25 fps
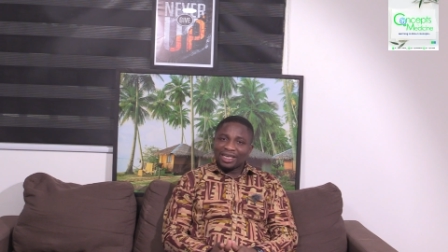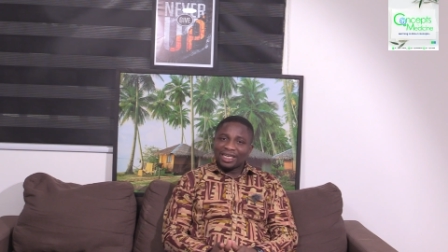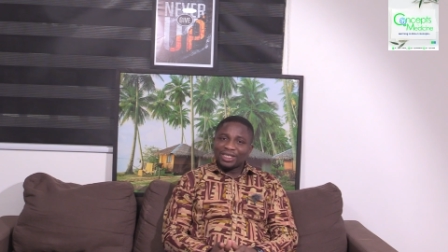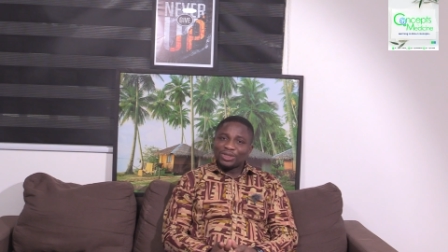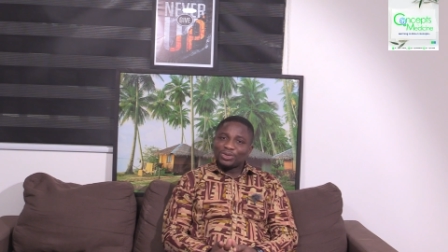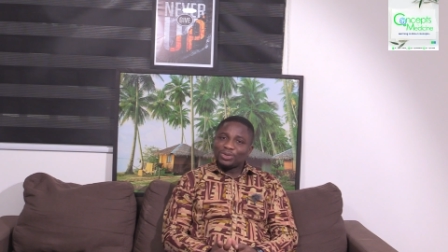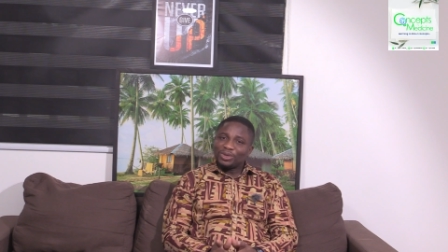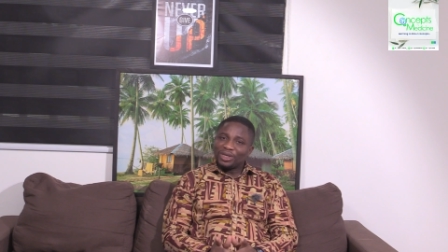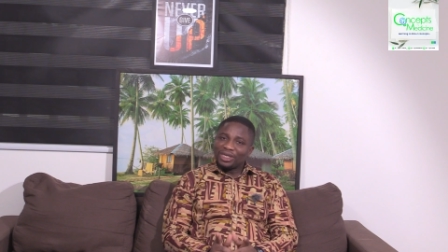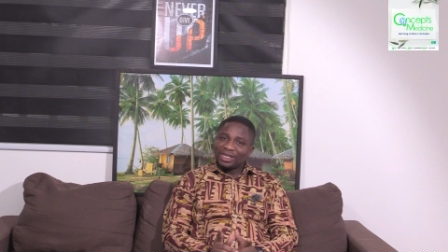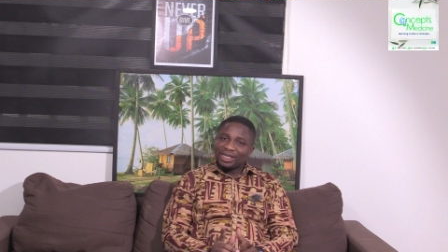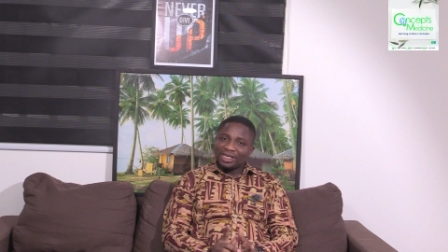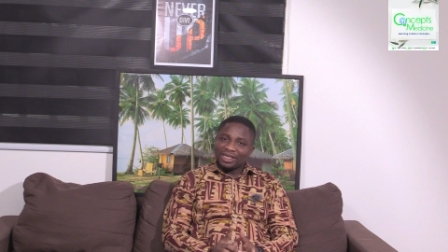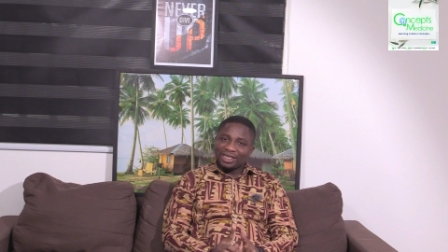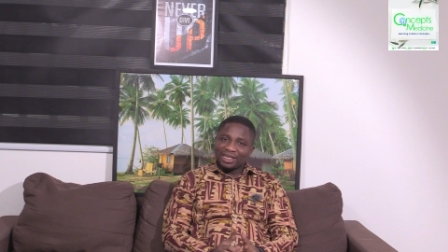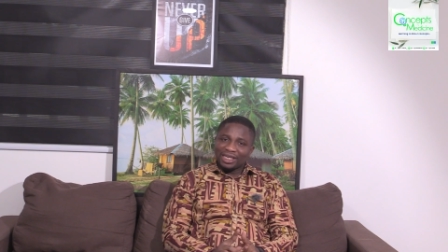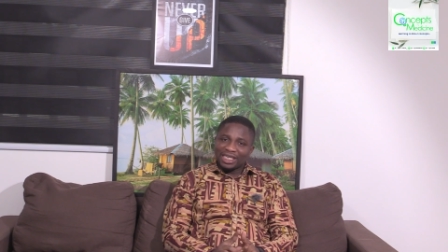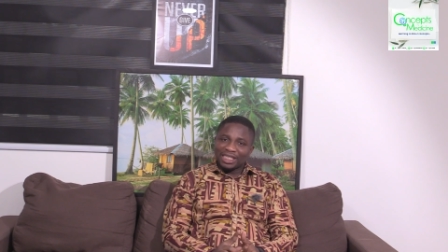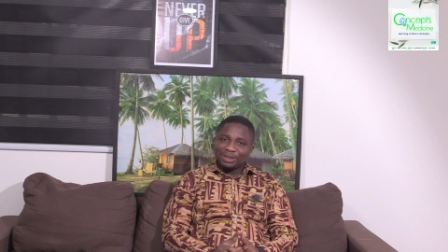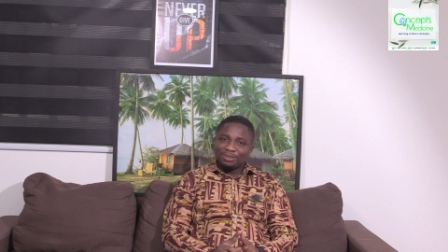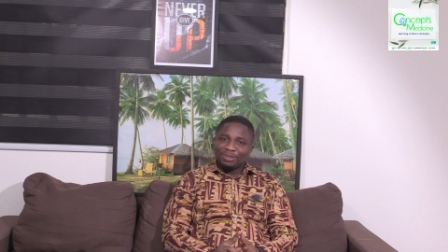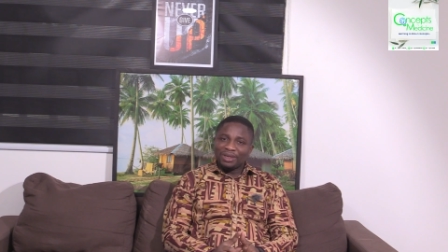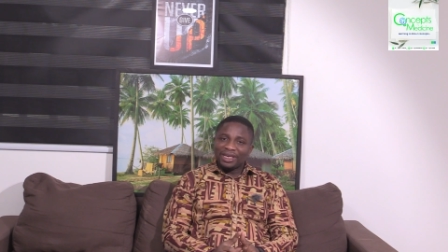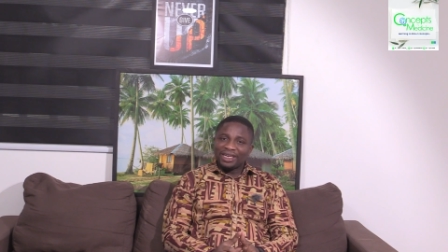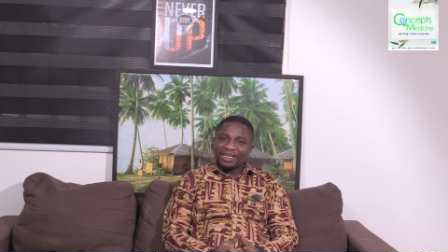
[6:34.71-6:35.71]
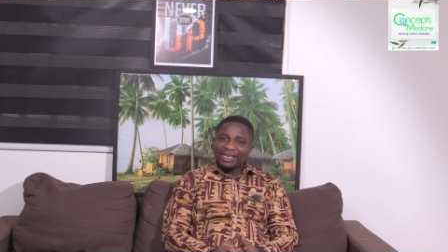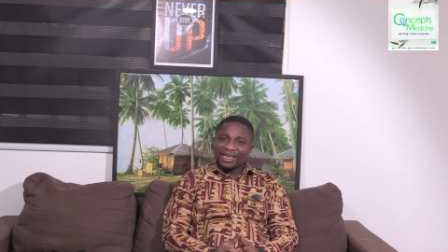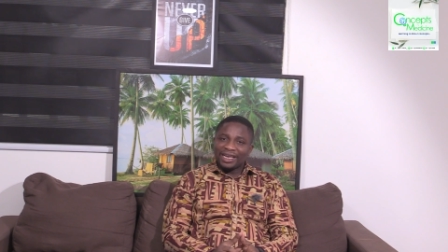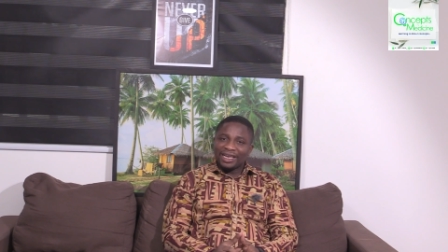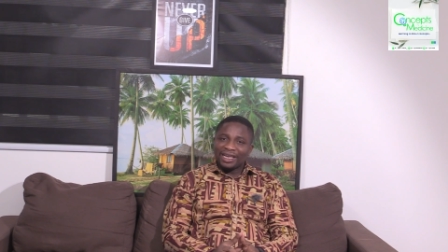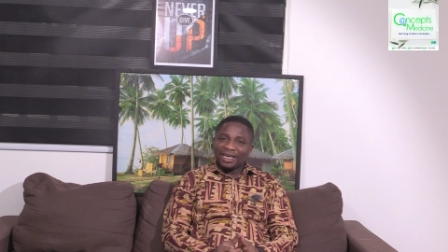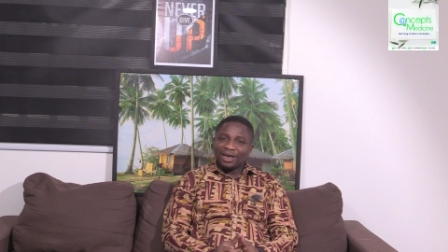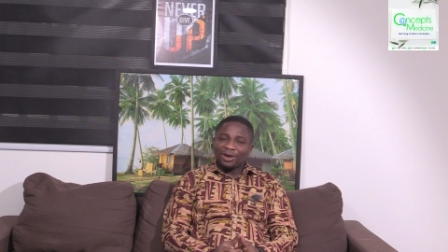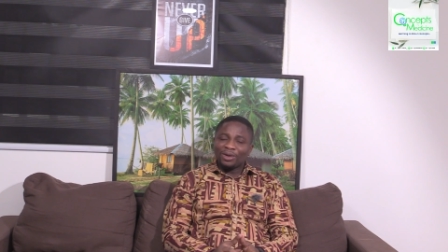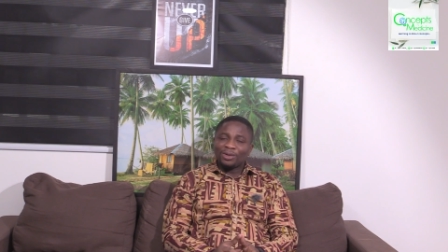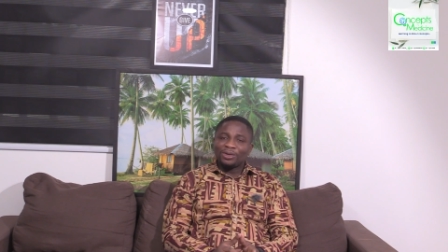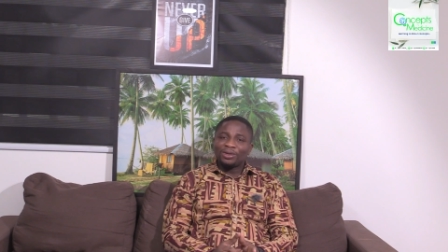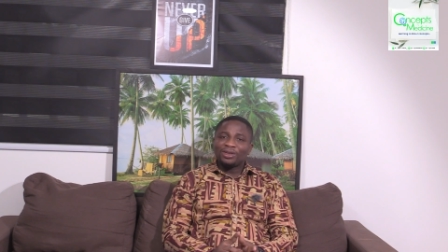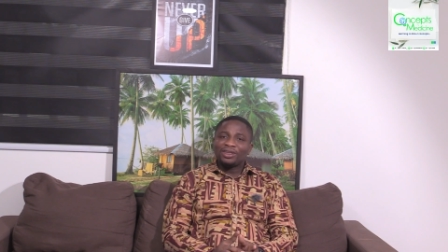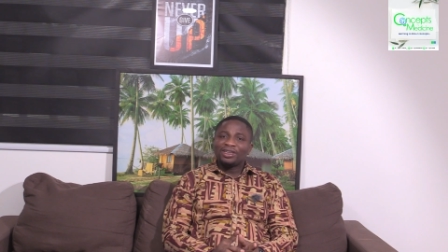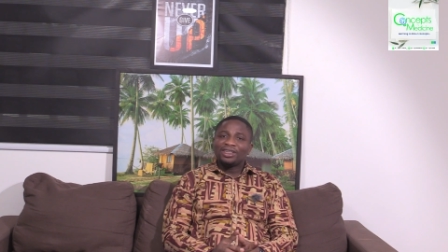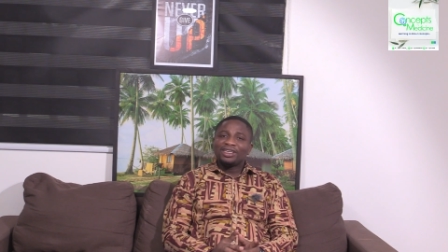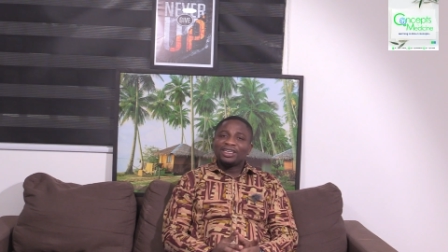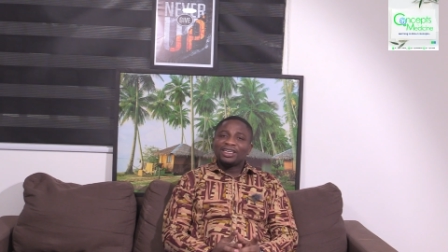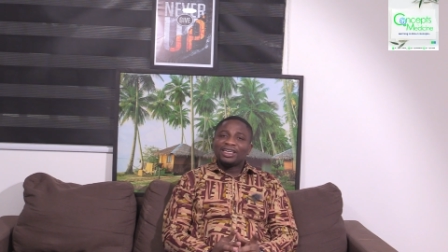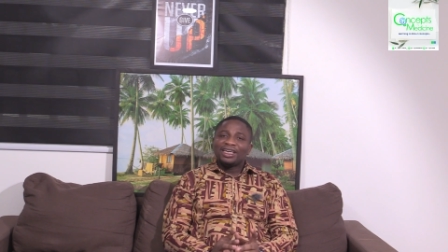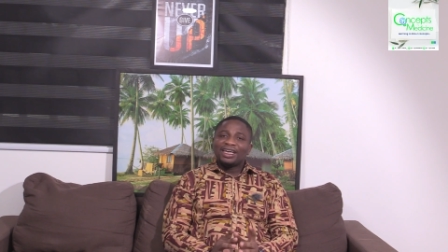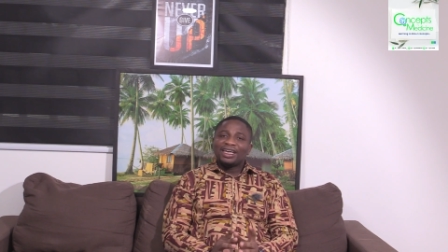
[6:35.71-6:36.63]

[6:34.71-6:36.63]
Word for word: as we explained earlier on,